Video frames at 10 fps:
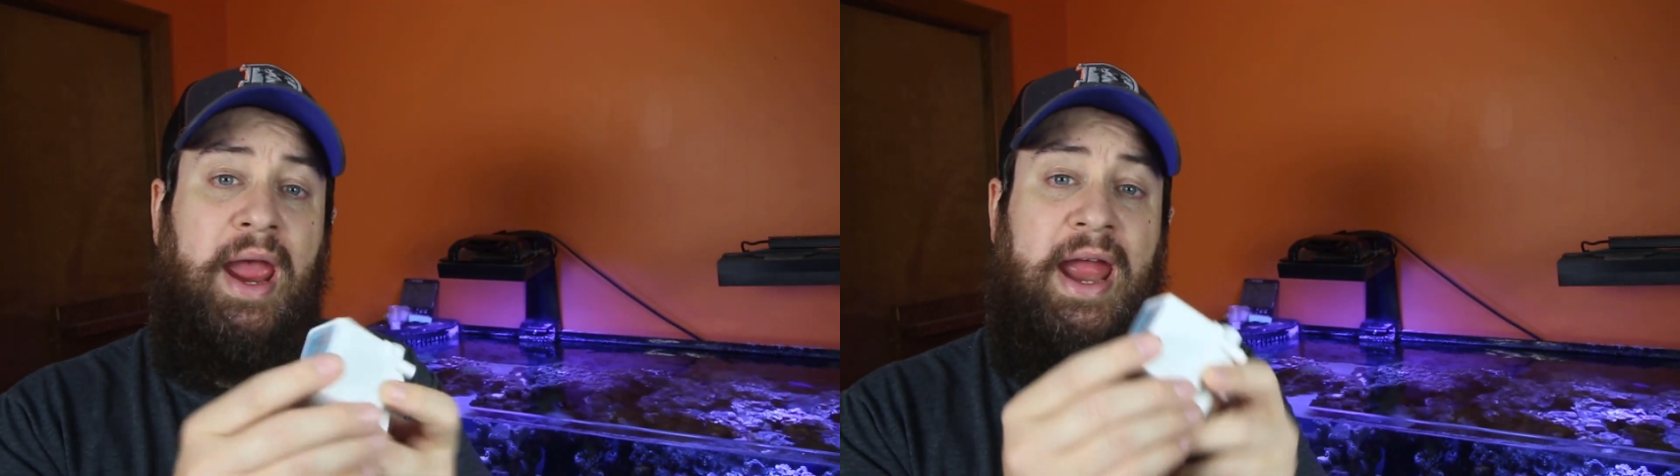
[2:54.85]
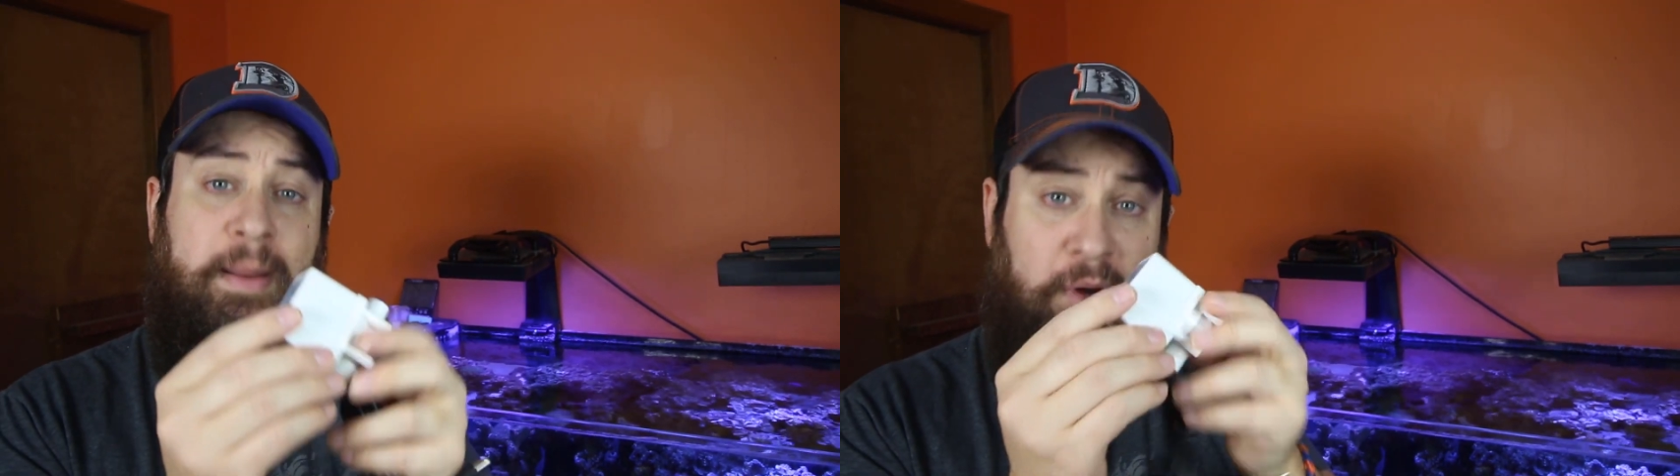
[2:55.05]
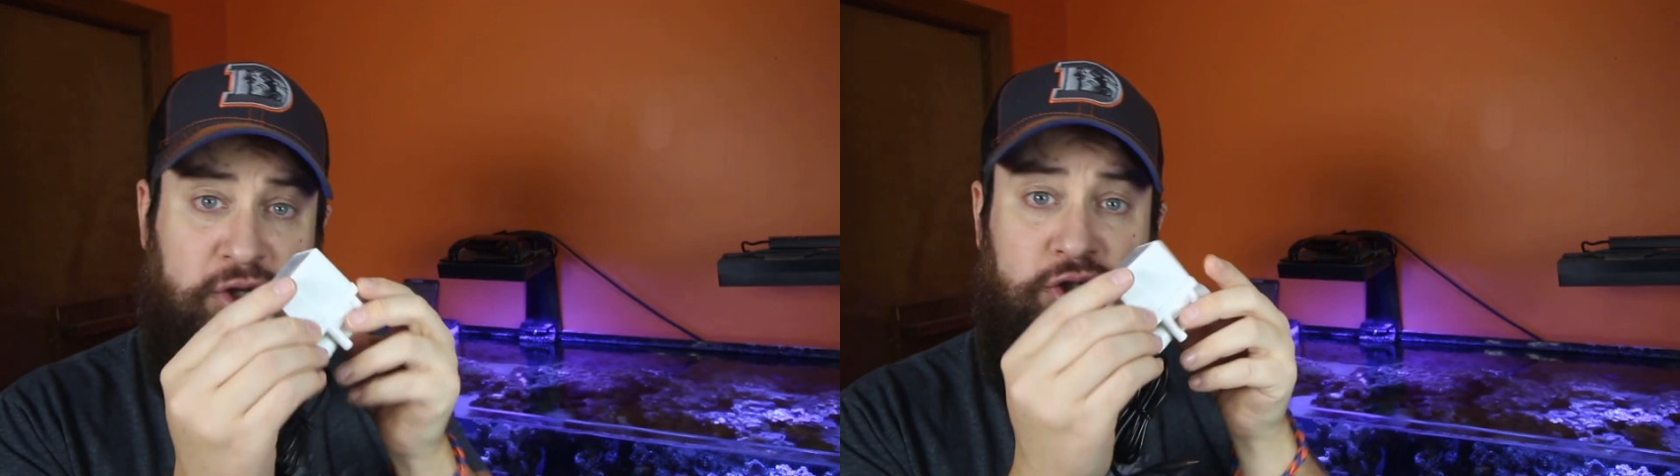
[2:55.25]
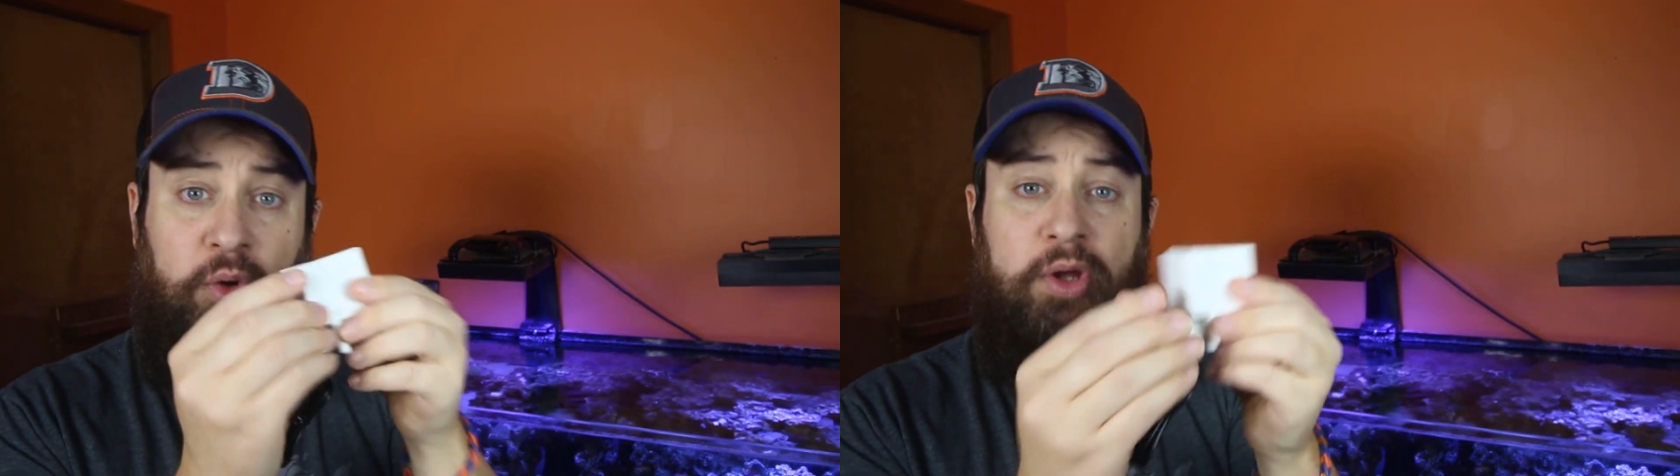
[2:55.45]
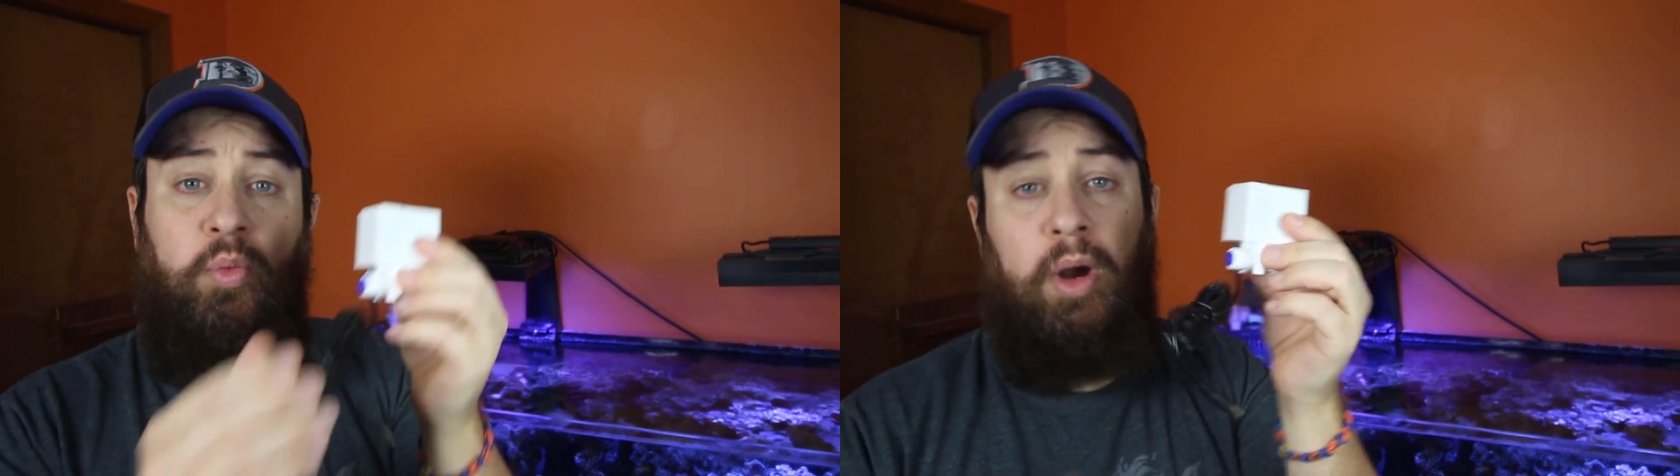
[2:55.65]
and I'm going to
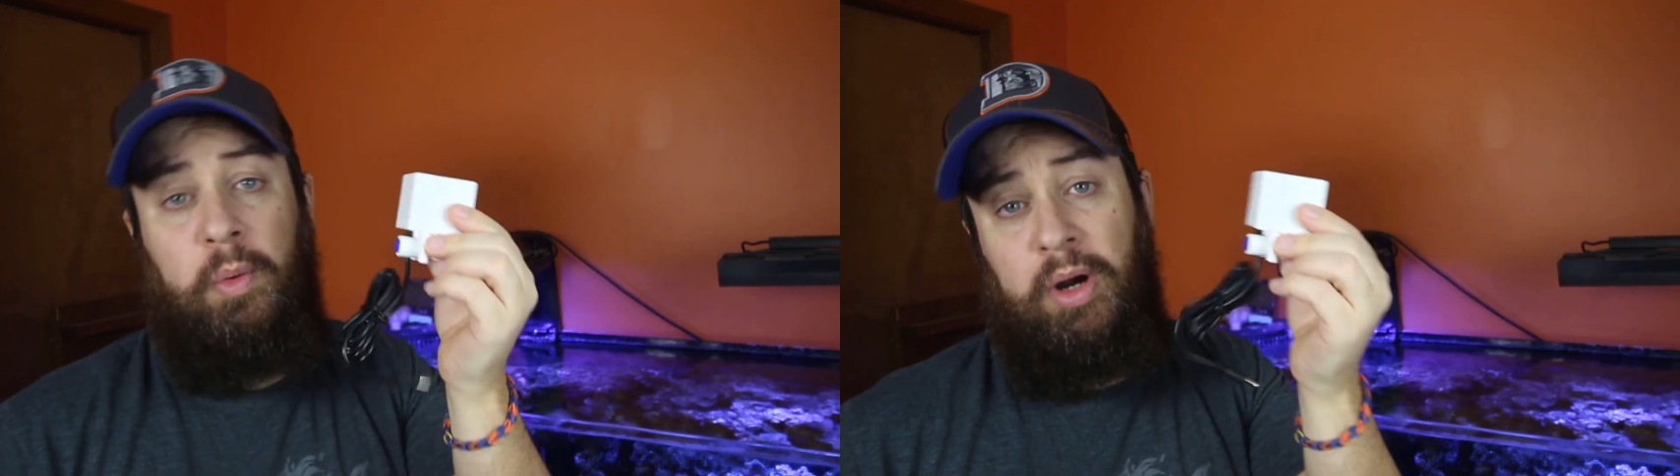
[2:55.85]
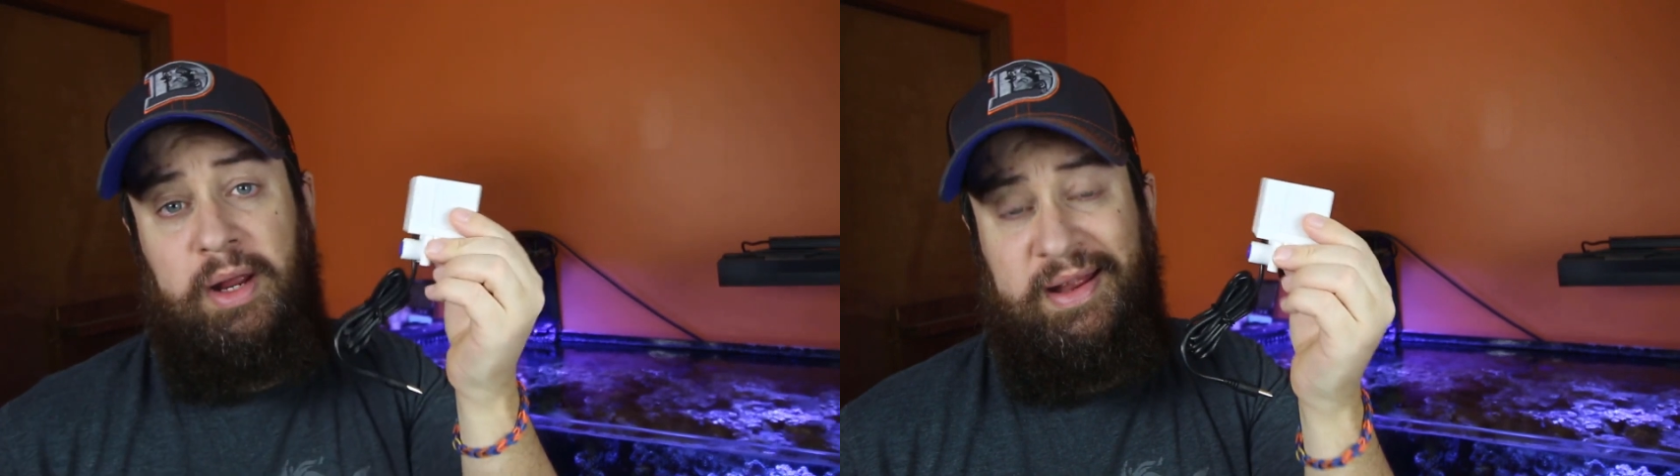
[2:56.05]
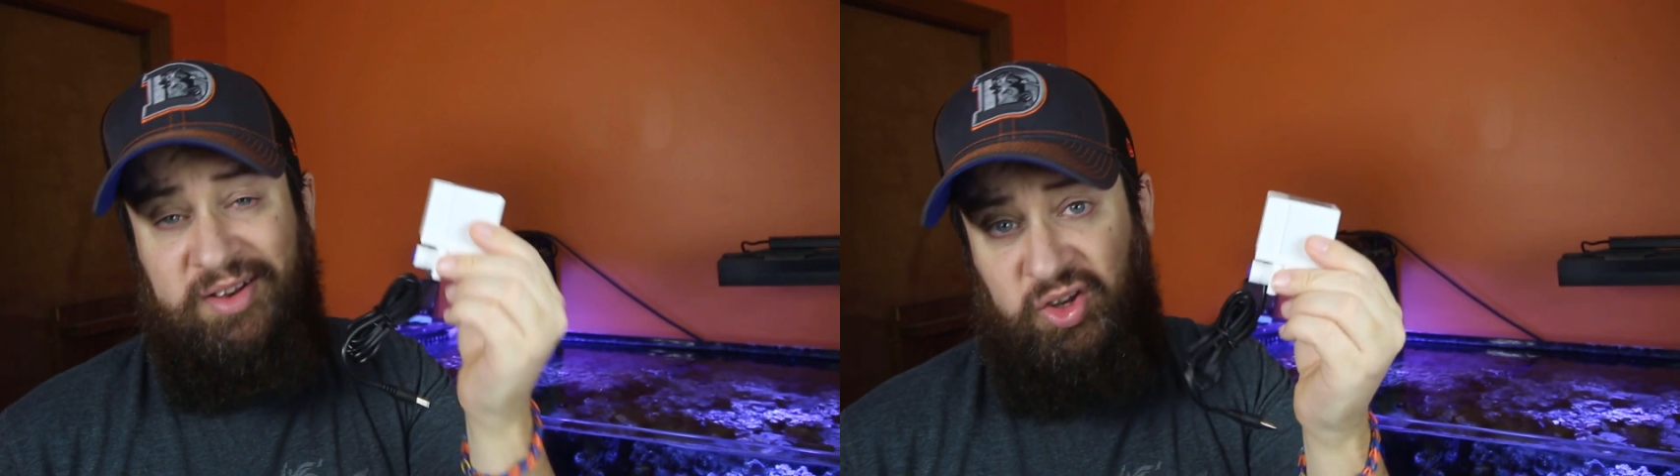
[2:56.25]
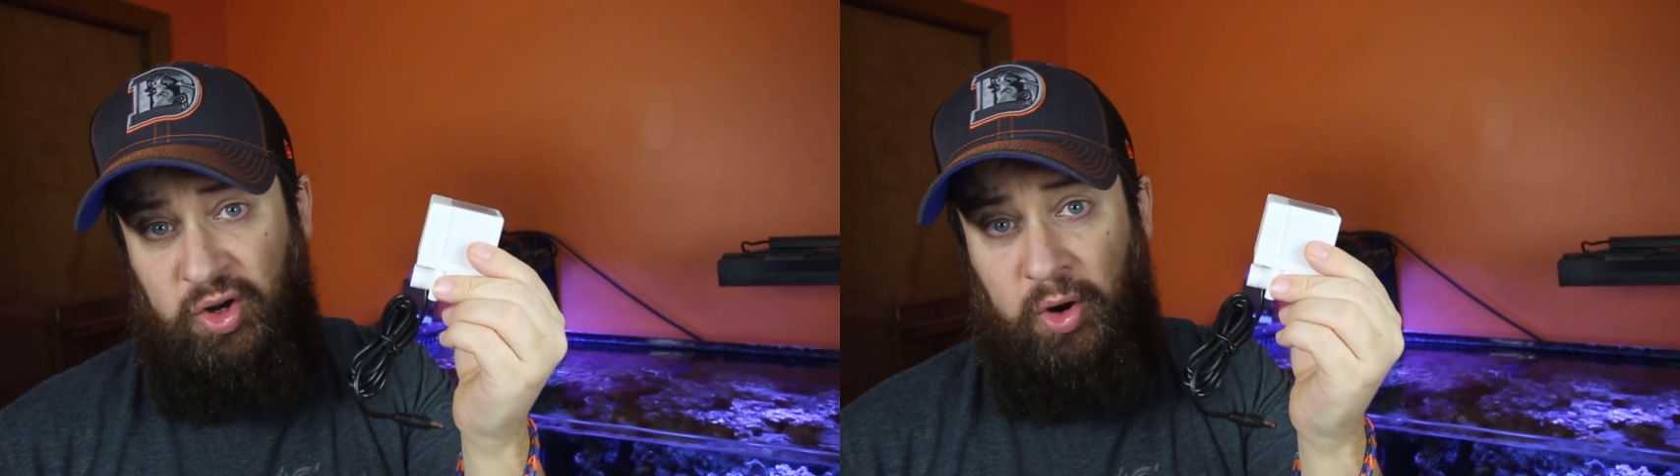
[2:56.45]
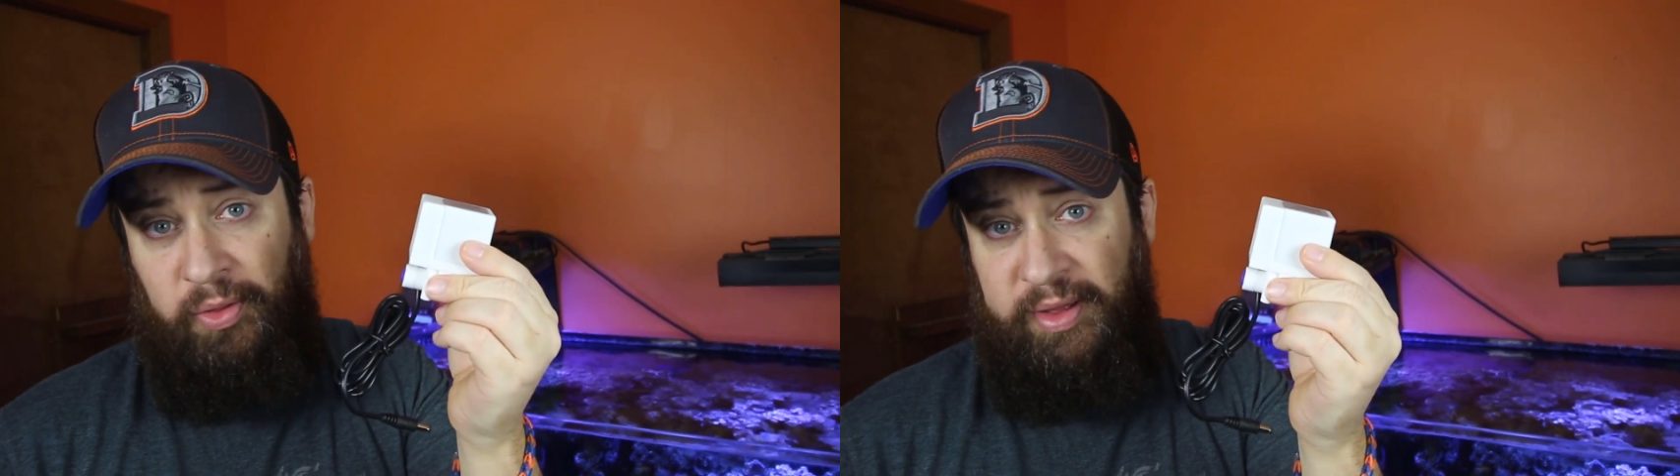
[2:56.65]
show you where we're going to
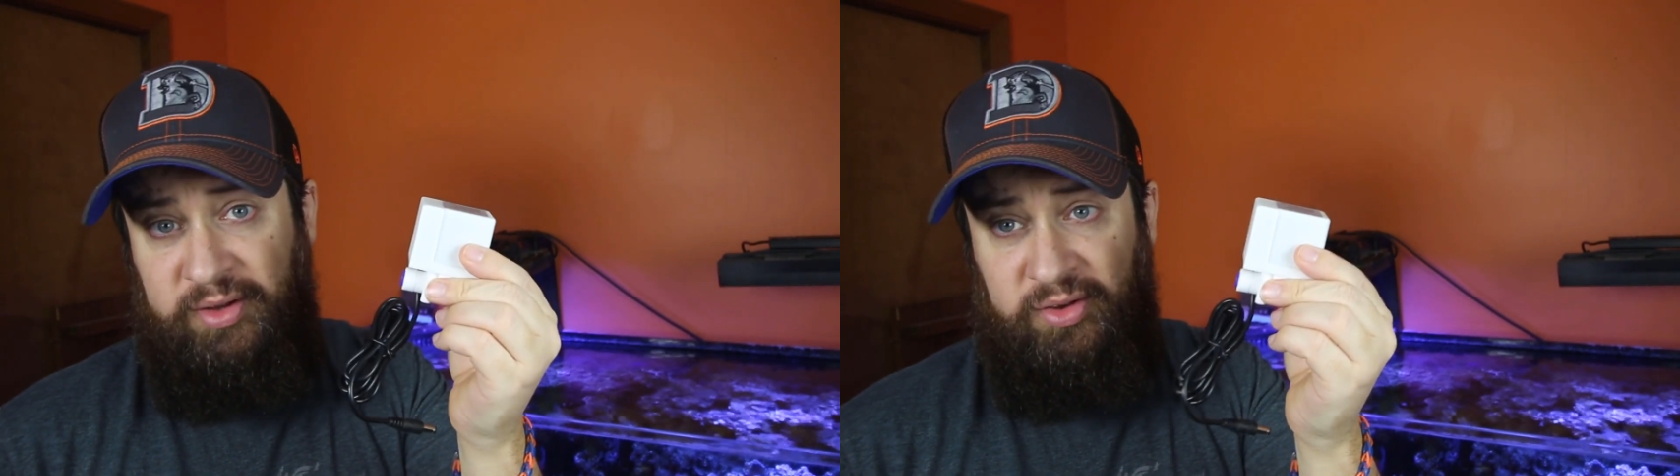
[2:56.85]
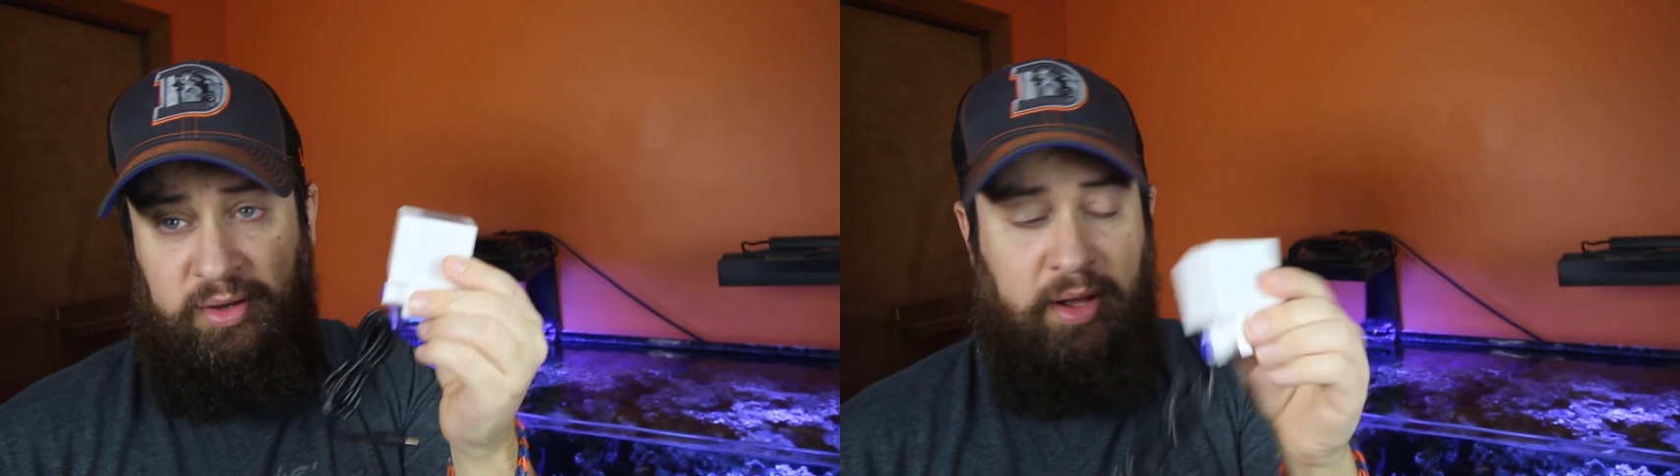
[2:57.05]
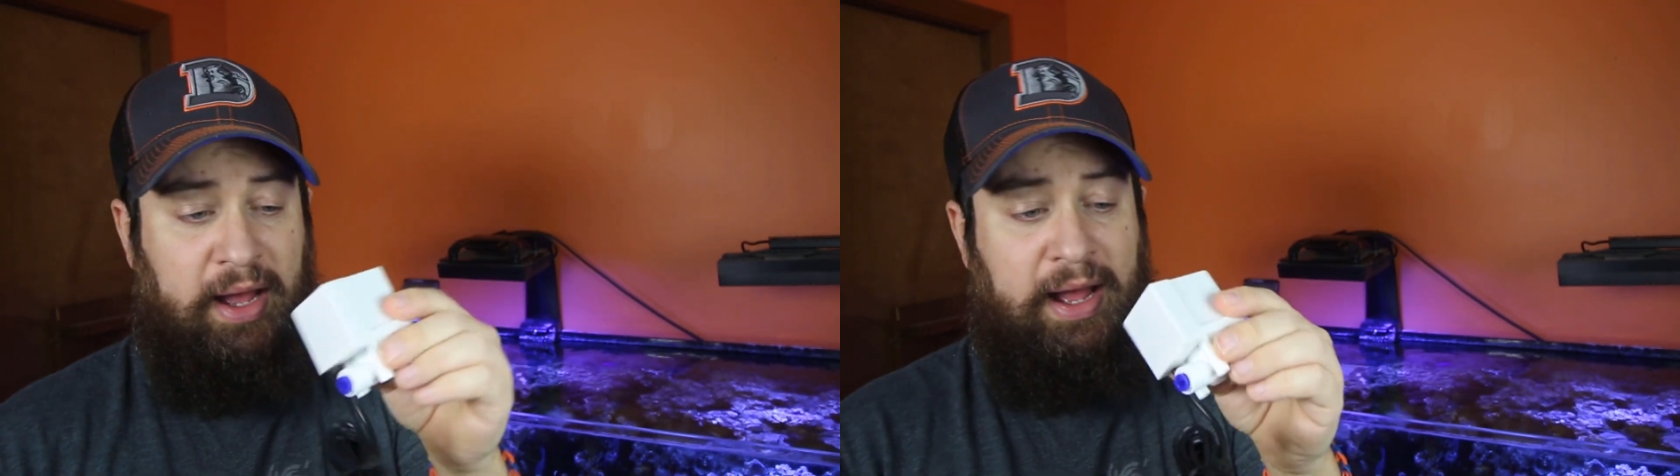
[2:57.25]
install this.